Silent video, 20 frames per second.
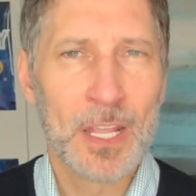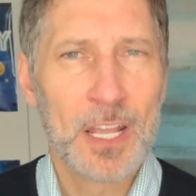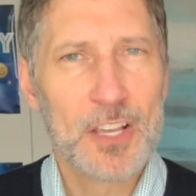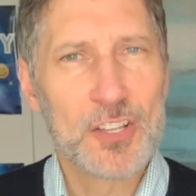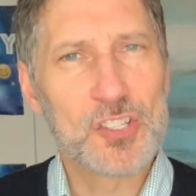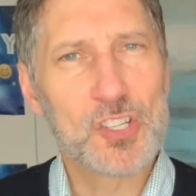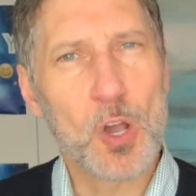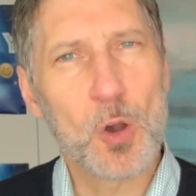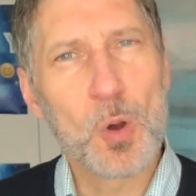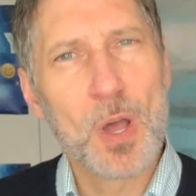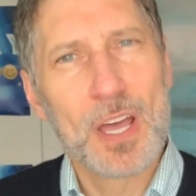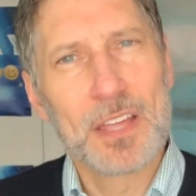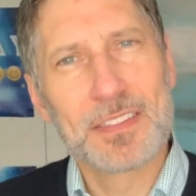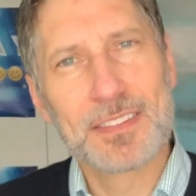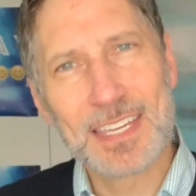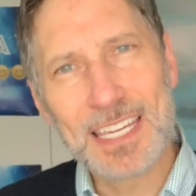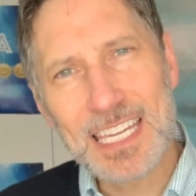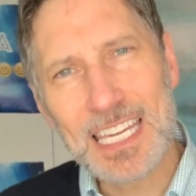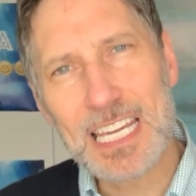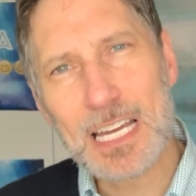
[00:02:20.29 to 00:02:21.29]
So
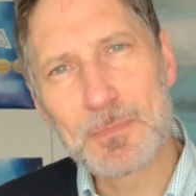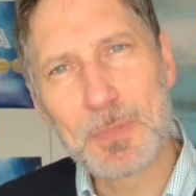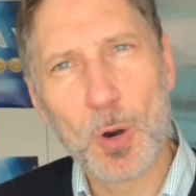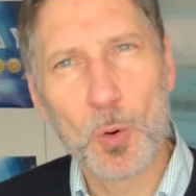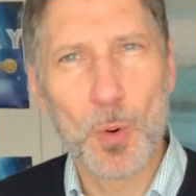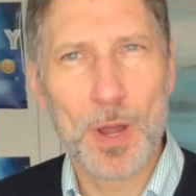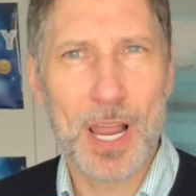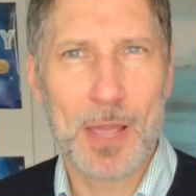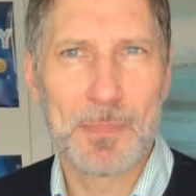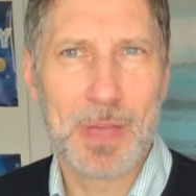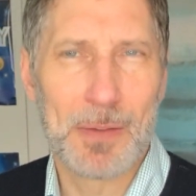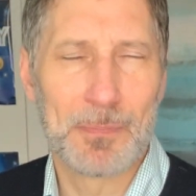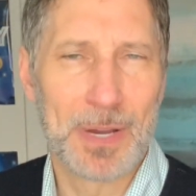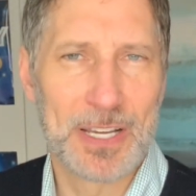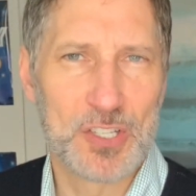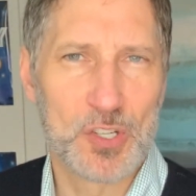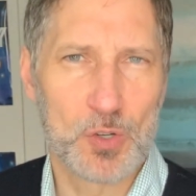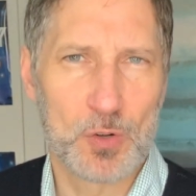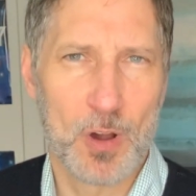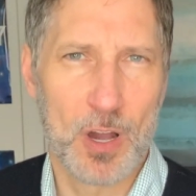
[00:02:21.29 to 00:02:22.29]
thinking about when I'm at my
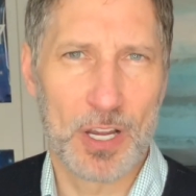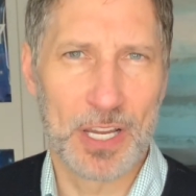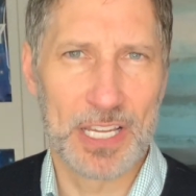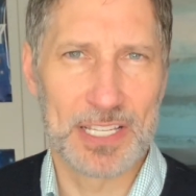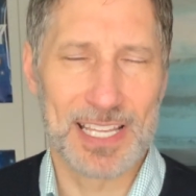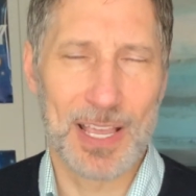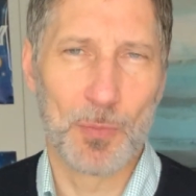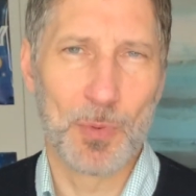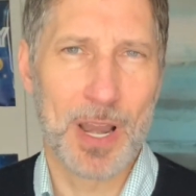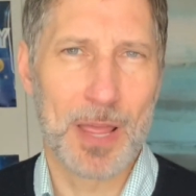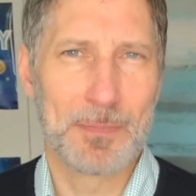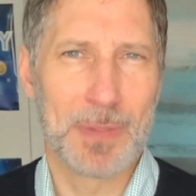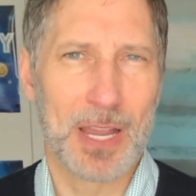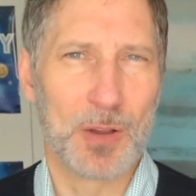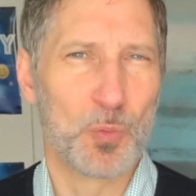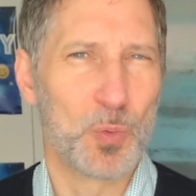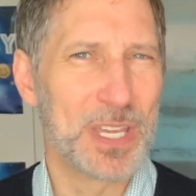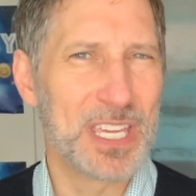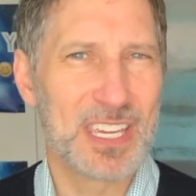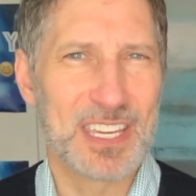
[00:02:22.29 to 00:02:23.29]
strongest and when I'm at my
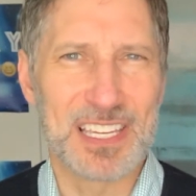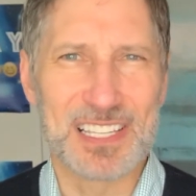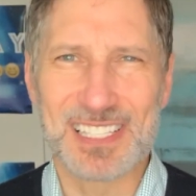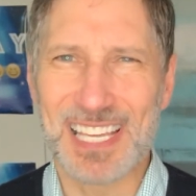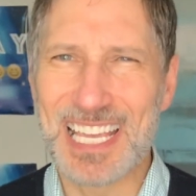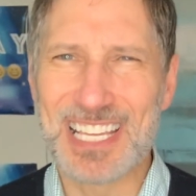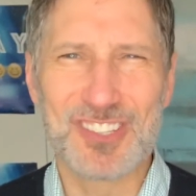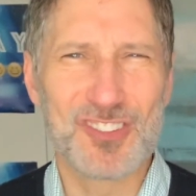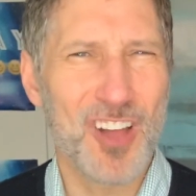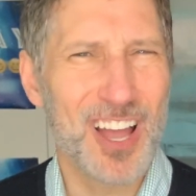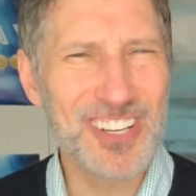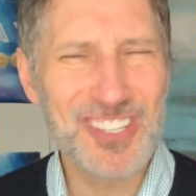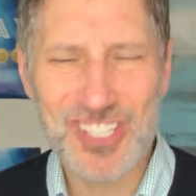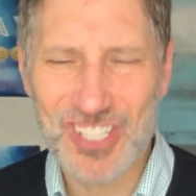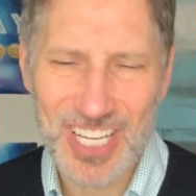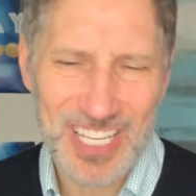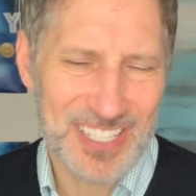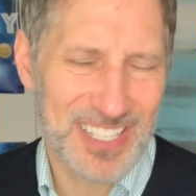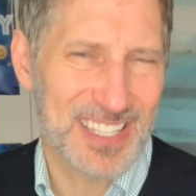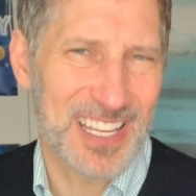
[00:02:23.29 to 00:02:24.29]
weakest is not
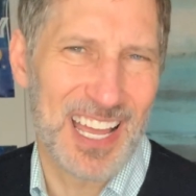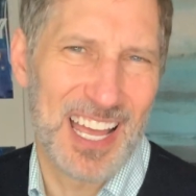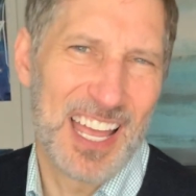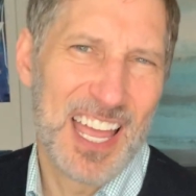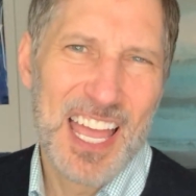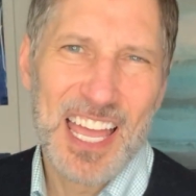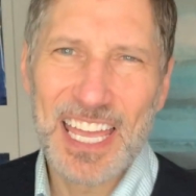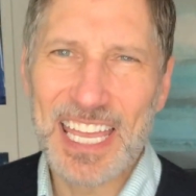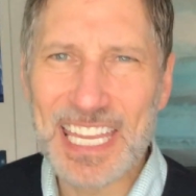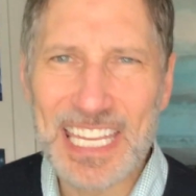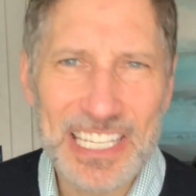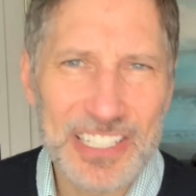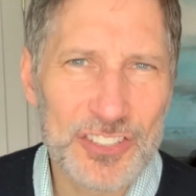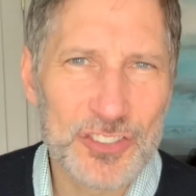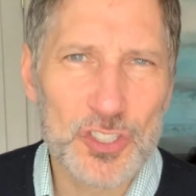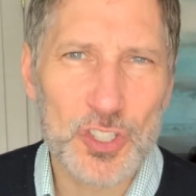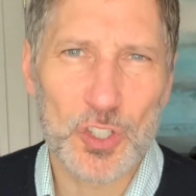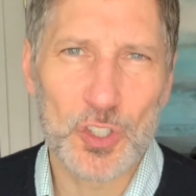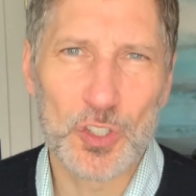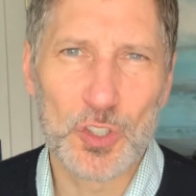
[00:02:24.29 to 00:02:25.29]
just a
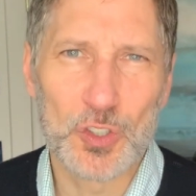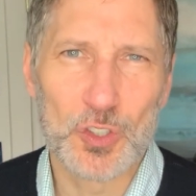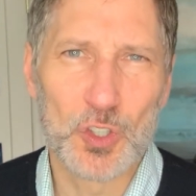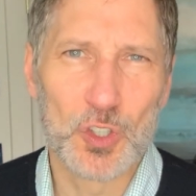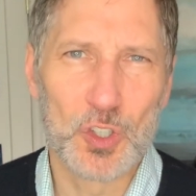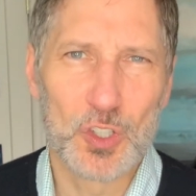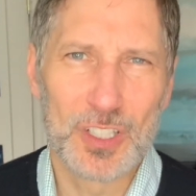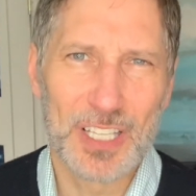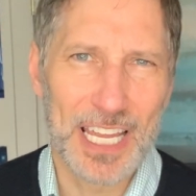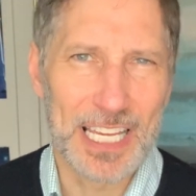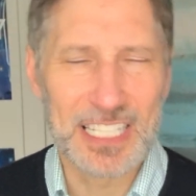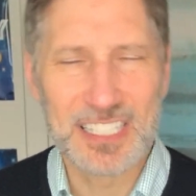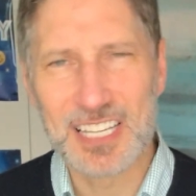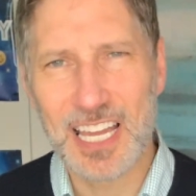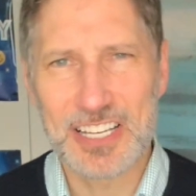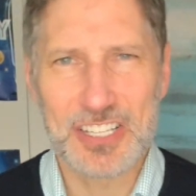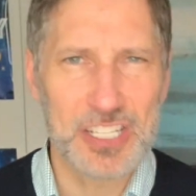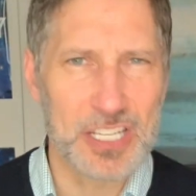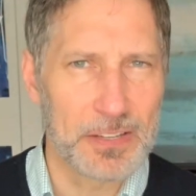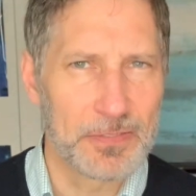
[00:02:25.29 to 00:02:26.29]
internal, like
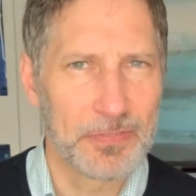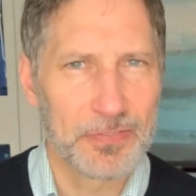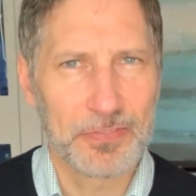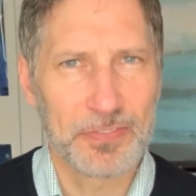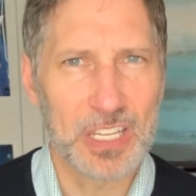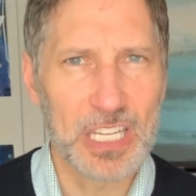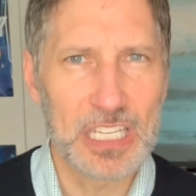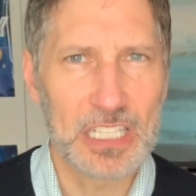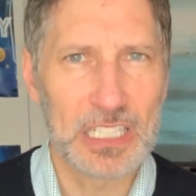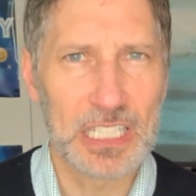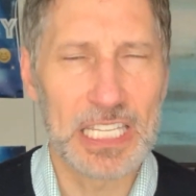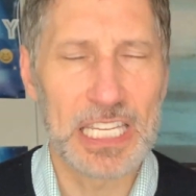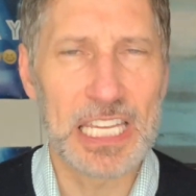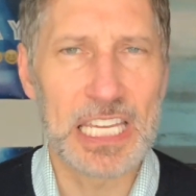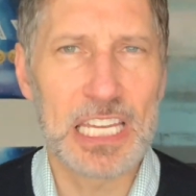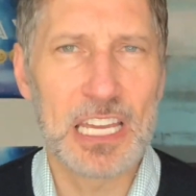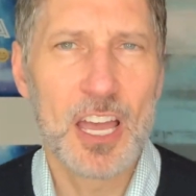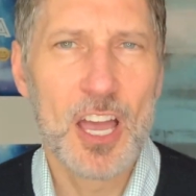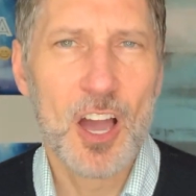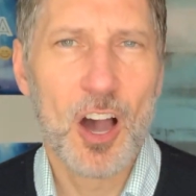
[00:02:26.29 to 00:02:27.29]

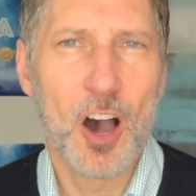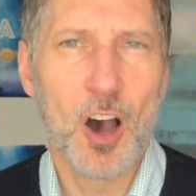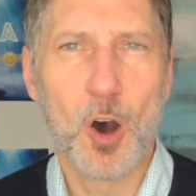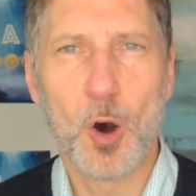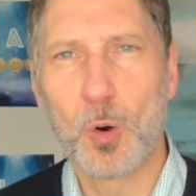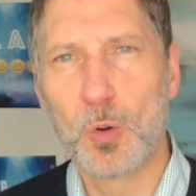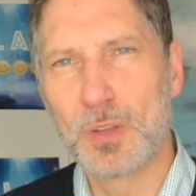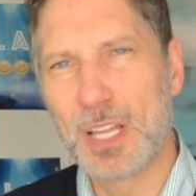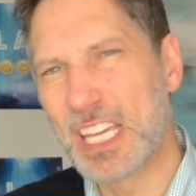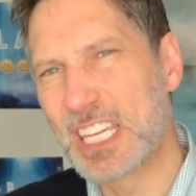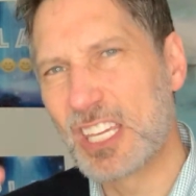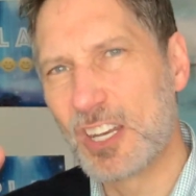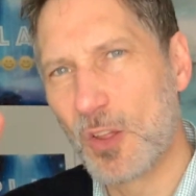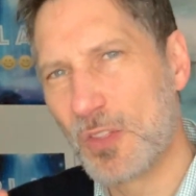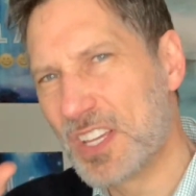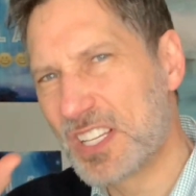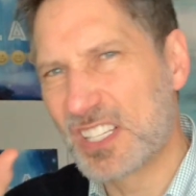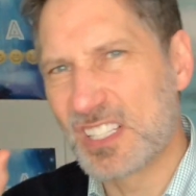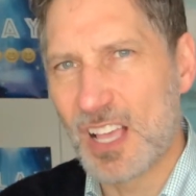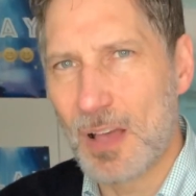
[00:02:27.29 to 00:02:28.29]
touchy-feely,
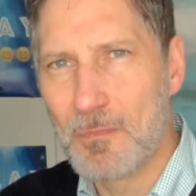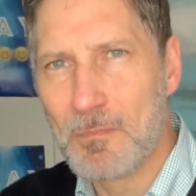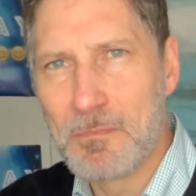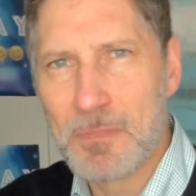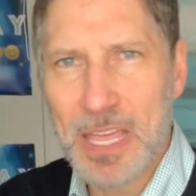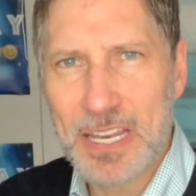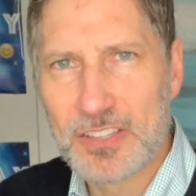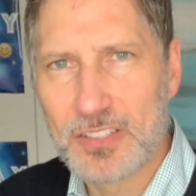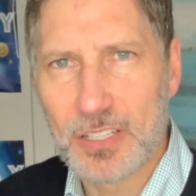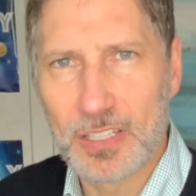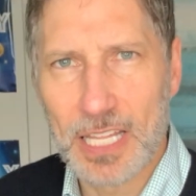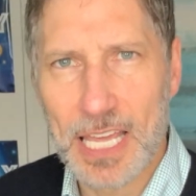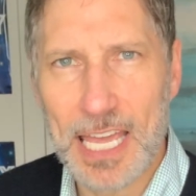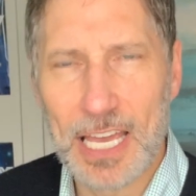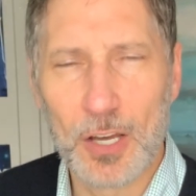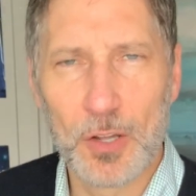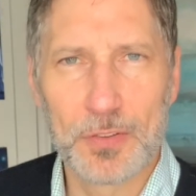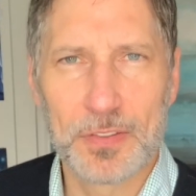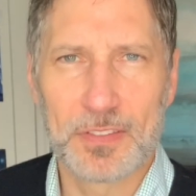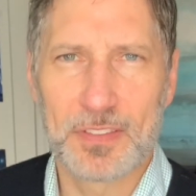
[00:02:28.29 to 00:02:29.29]
this is a mental
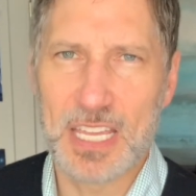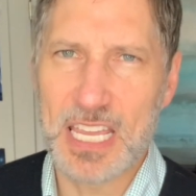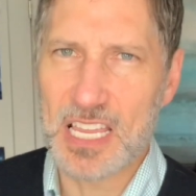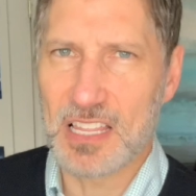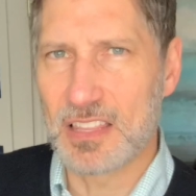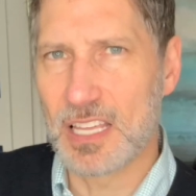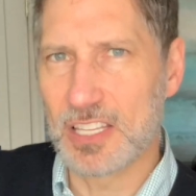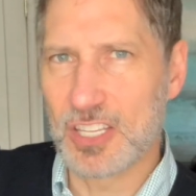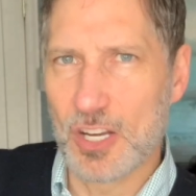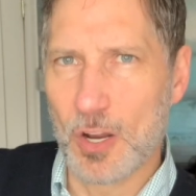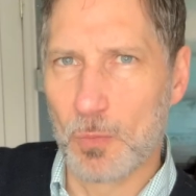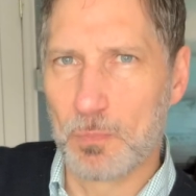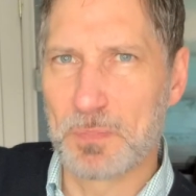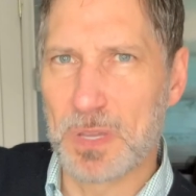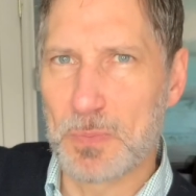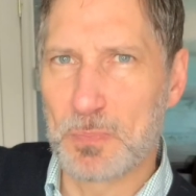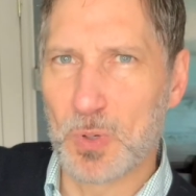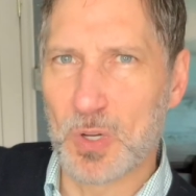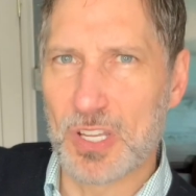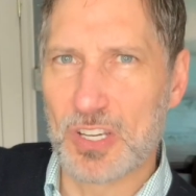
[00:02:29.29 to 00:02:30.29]
health thing that,
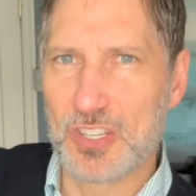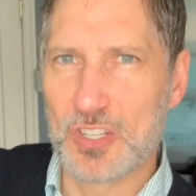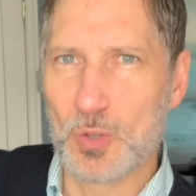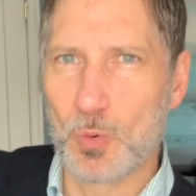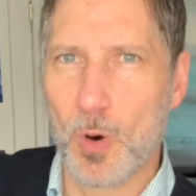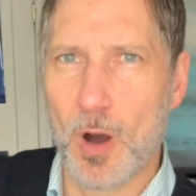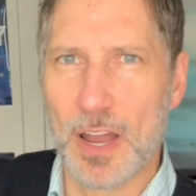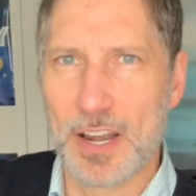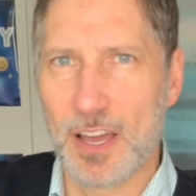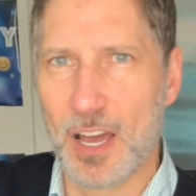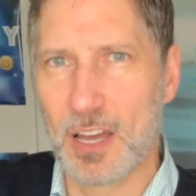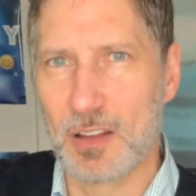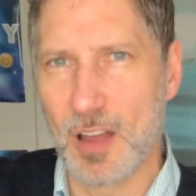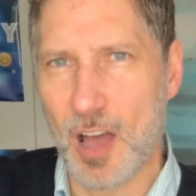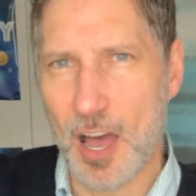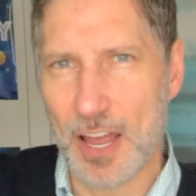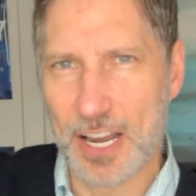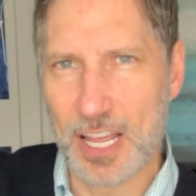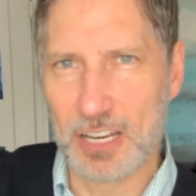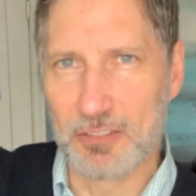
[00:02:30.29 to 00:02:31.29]
people can do on
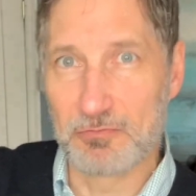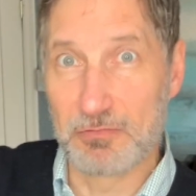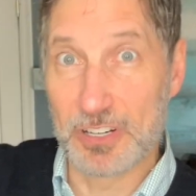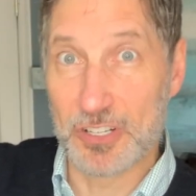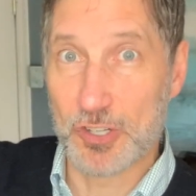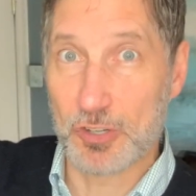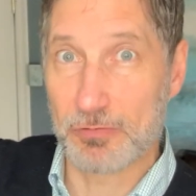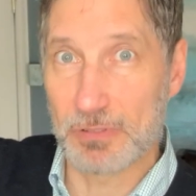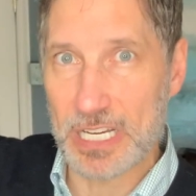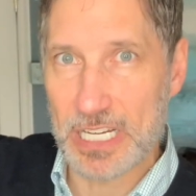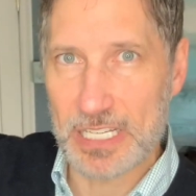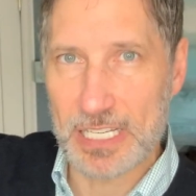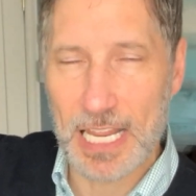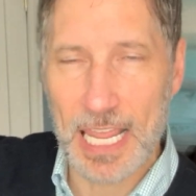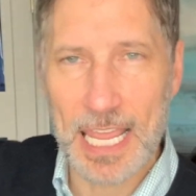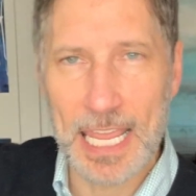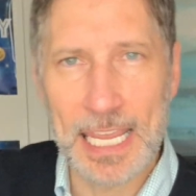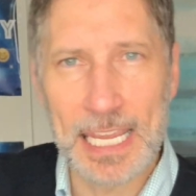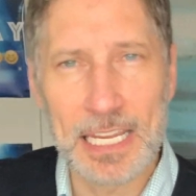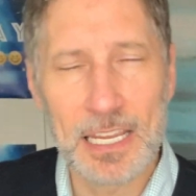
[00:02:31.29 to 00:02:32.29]
a retreat
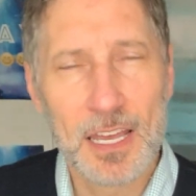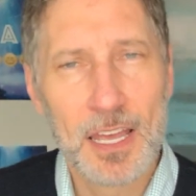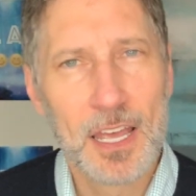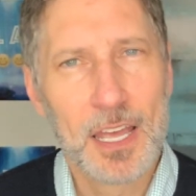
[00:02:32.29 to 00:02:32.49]
day.